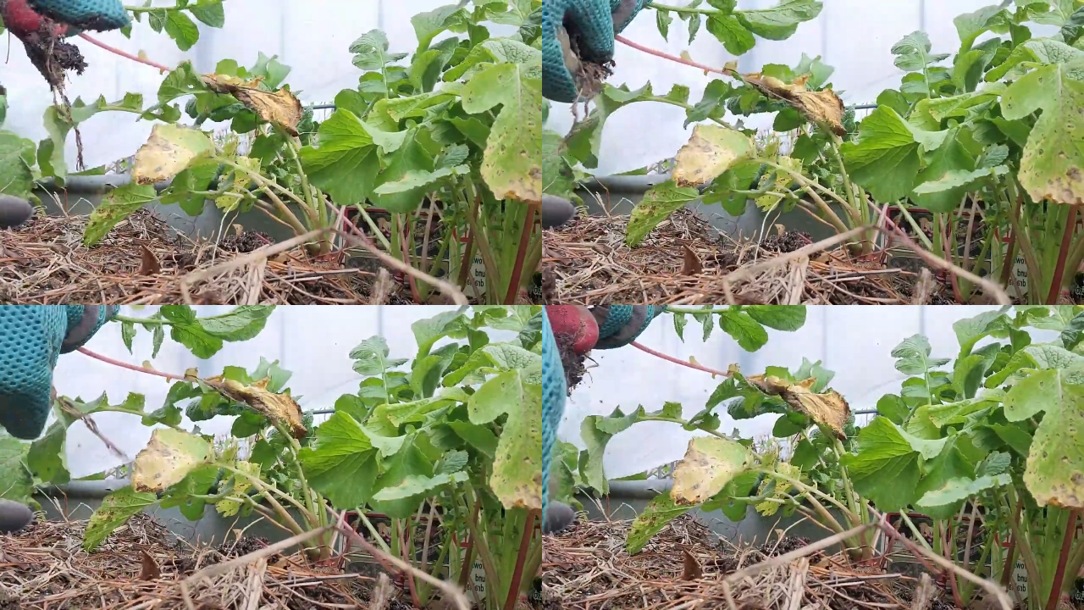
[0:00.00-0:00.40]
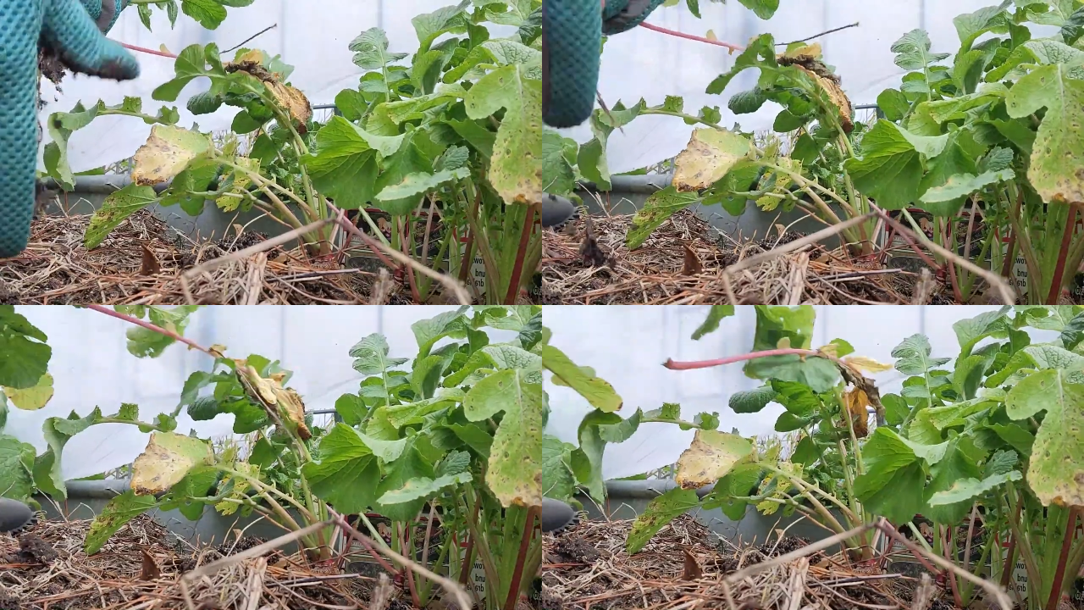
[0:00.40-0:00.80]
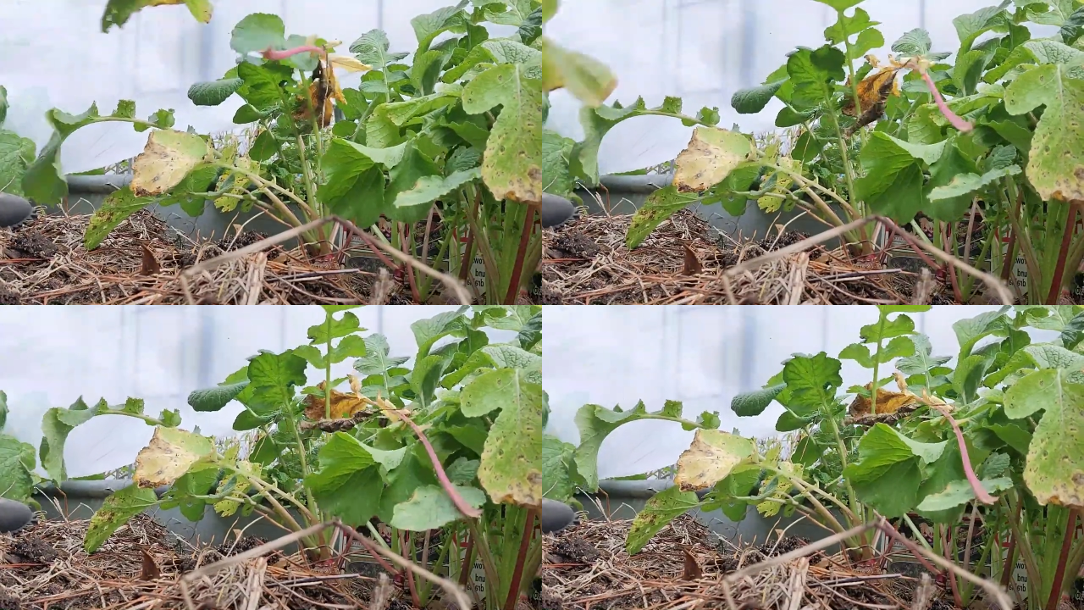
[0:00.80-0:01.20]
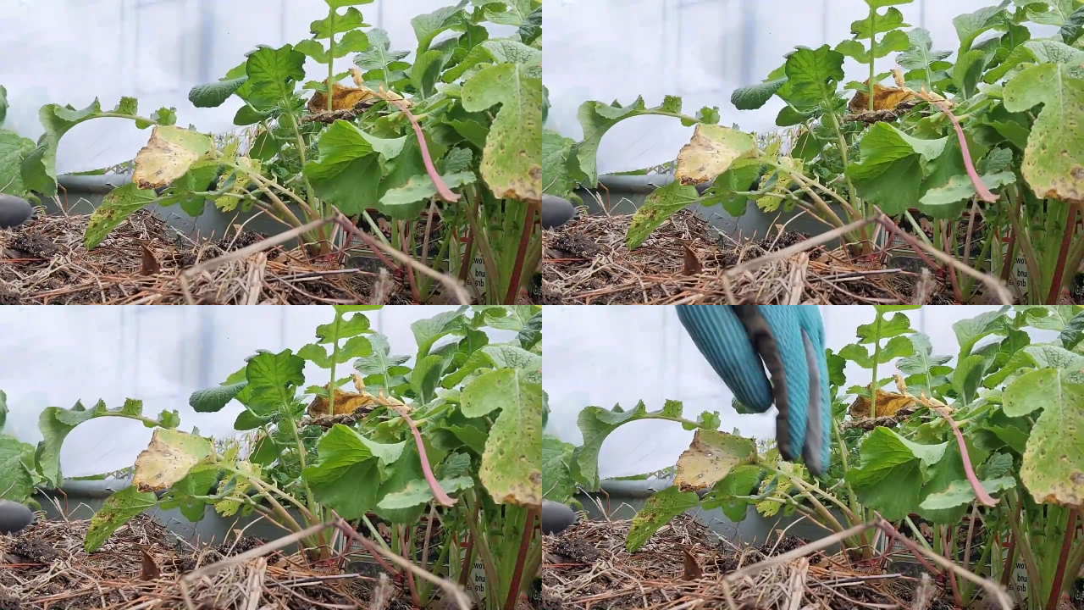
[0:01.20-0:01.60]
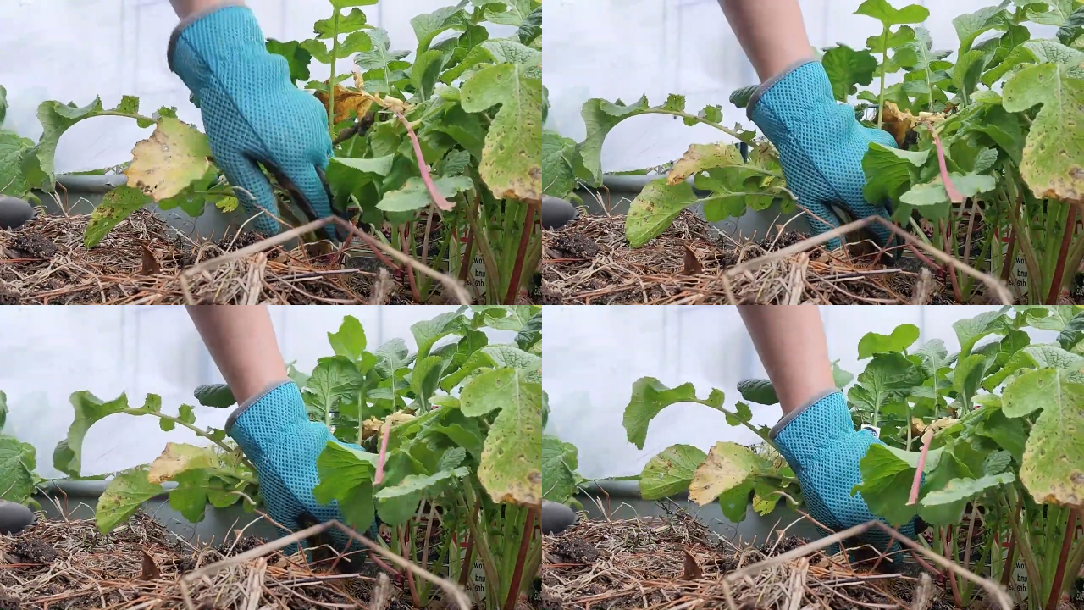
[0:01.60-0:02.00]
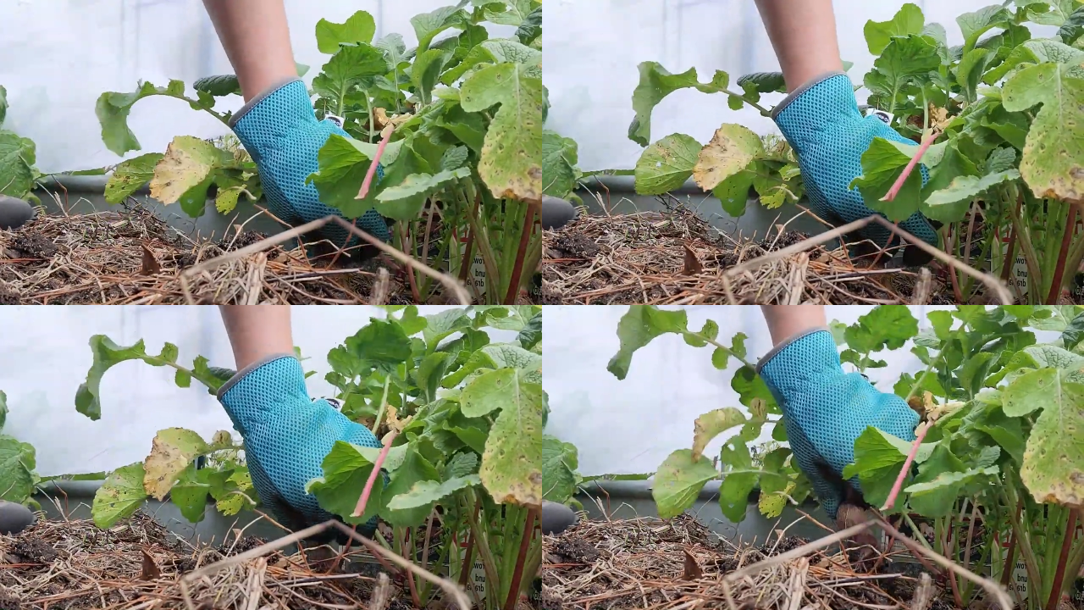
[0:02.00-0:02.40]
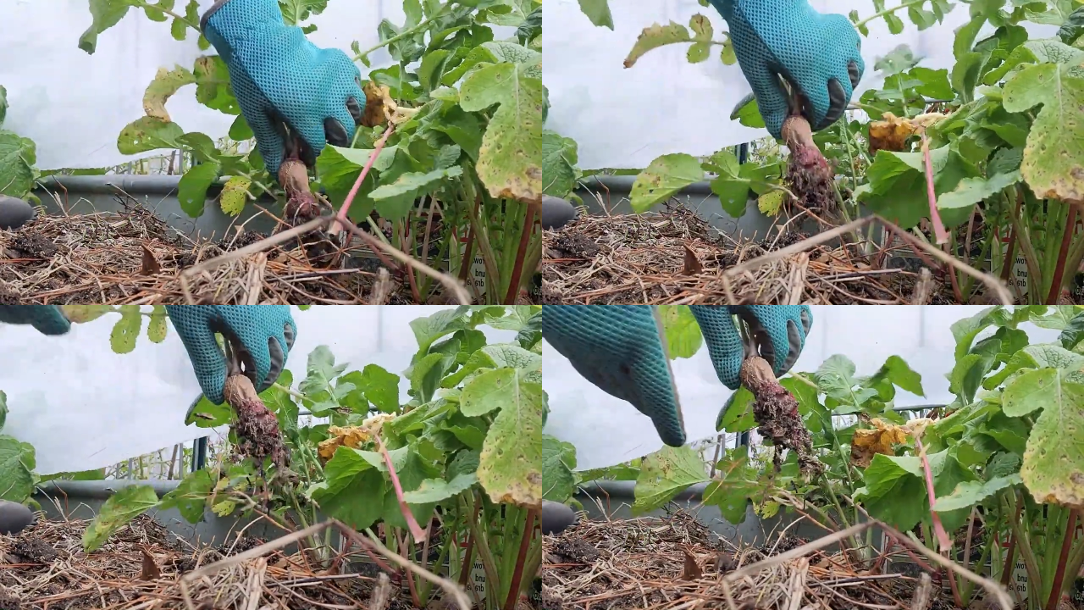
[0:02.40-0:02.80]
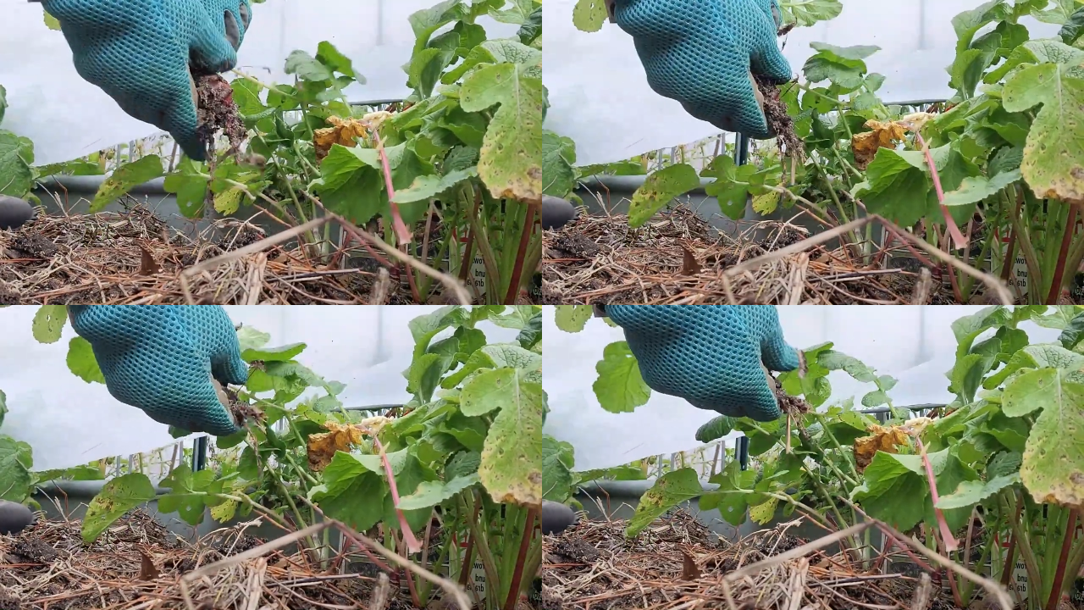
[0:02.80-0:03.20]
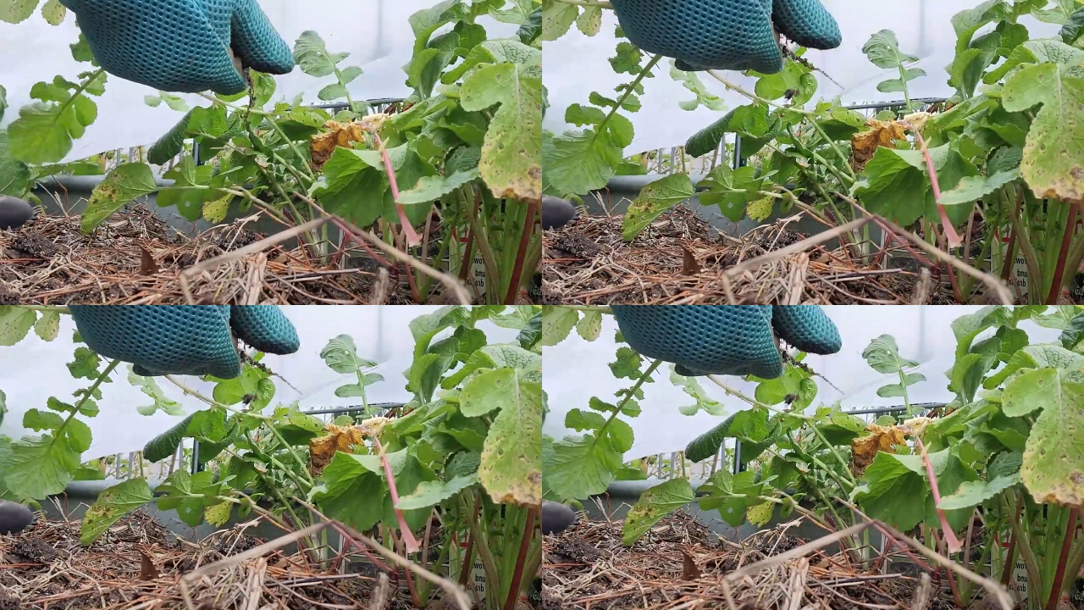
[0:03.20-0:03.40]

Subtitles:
[unreadable: no face in view]